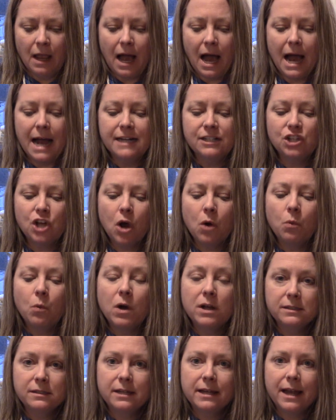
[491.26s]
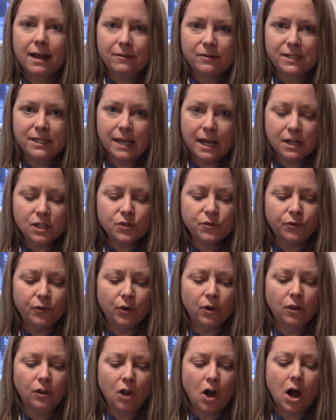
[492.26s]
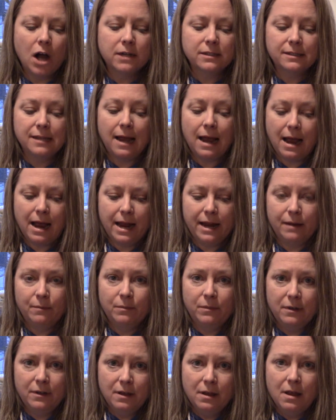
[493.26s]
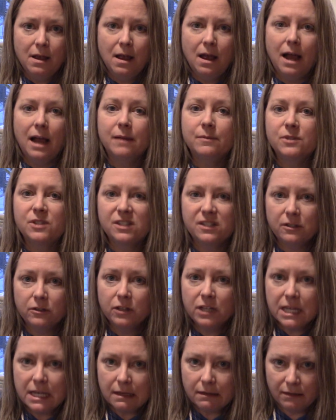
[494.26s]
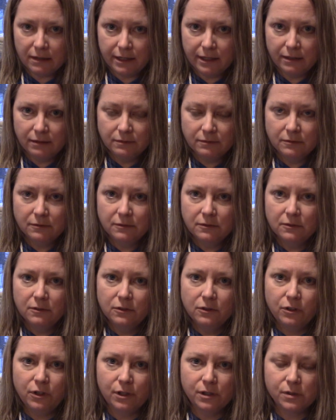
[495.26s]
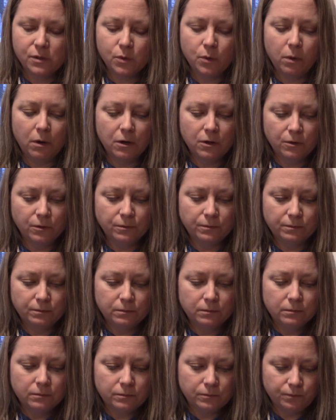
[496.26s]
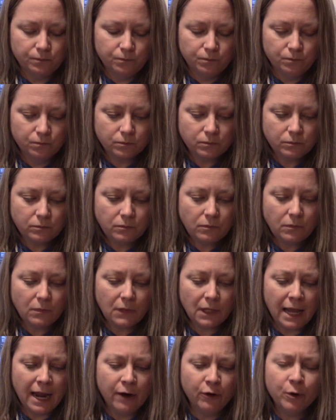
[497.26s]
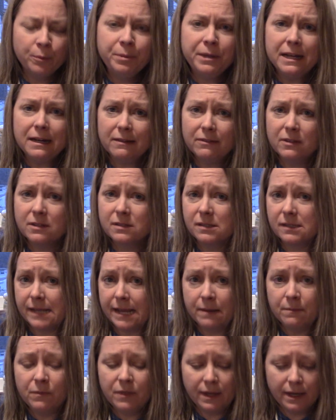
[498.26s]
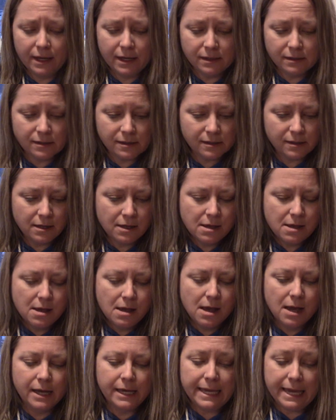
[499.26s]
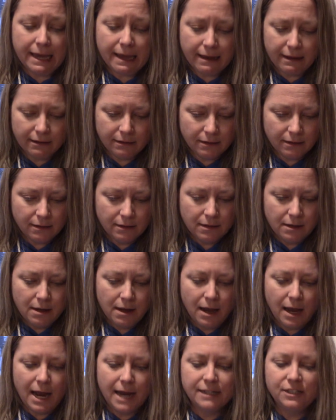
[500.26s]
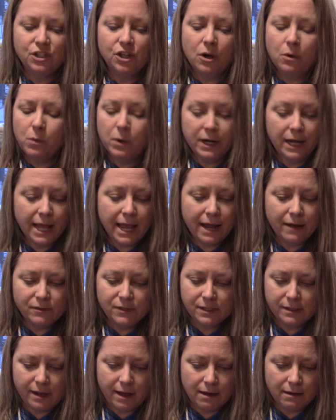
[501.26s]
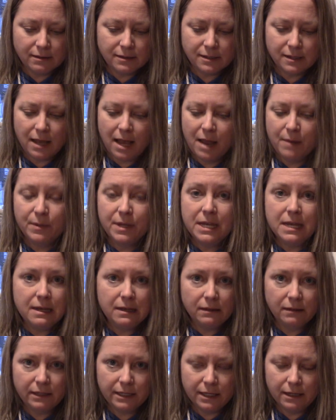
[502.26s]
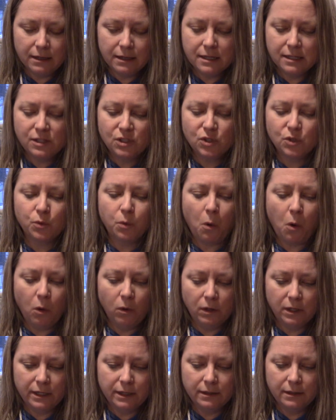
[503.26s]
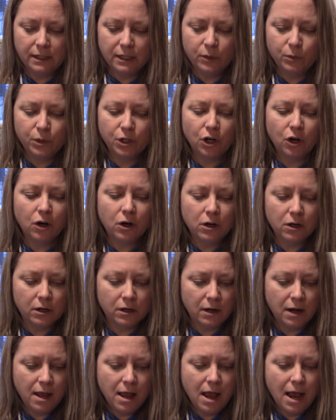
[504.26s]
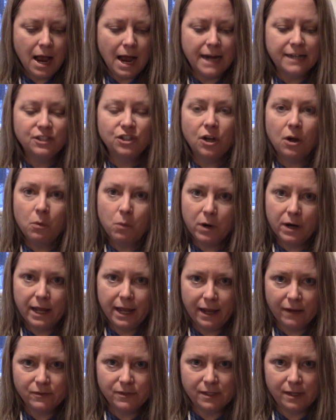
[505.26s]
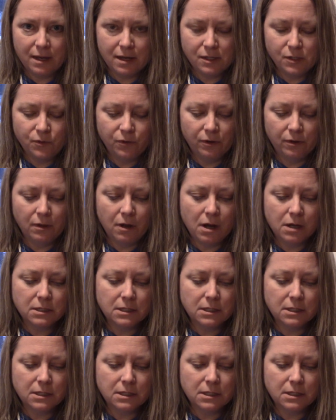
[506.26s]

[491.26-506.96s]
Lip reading: I don't want to have sex for a long time. I'm still healing, close quote. I repeated the same things again. I don't want to have sex. I'm healing. It's swollen. It would hurt. I don't want to have sex for a long